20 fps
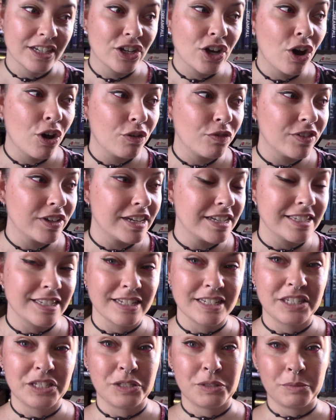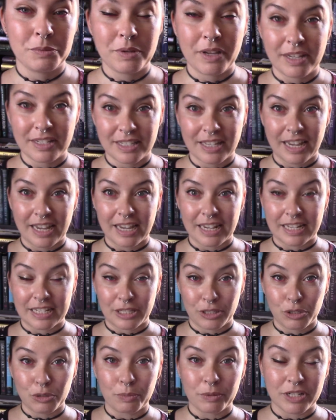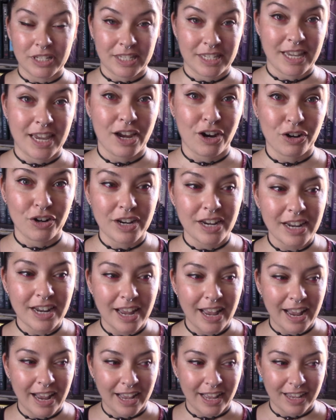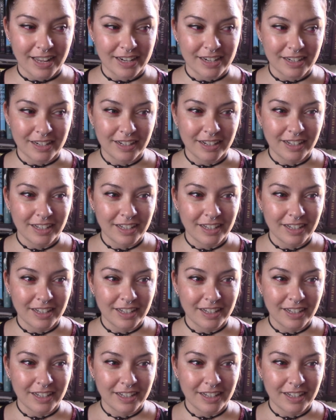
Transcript: COVID is is like super scary, and